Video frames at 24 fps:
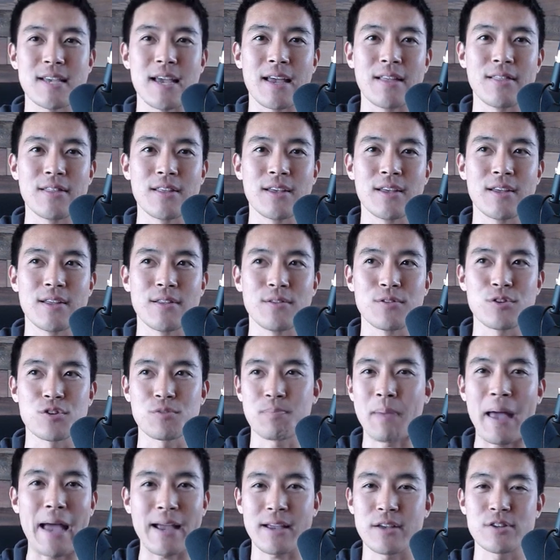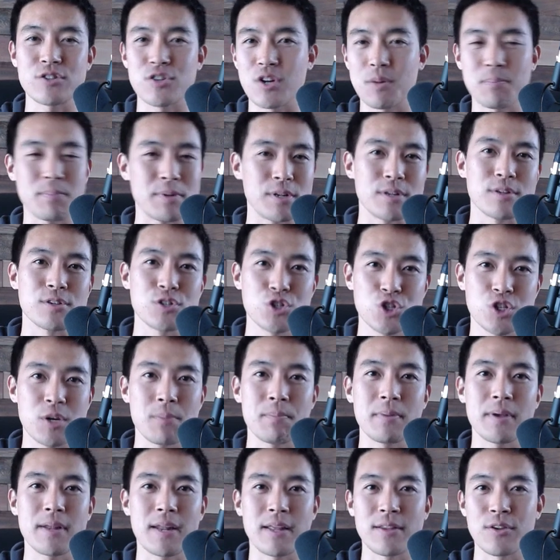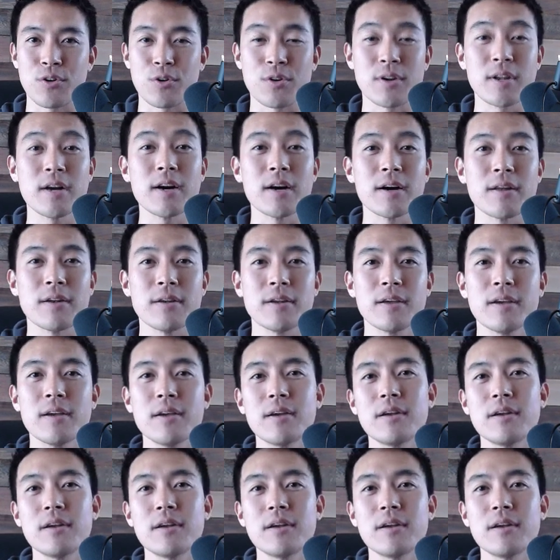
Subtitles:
and then just package it up and ship it and you're done.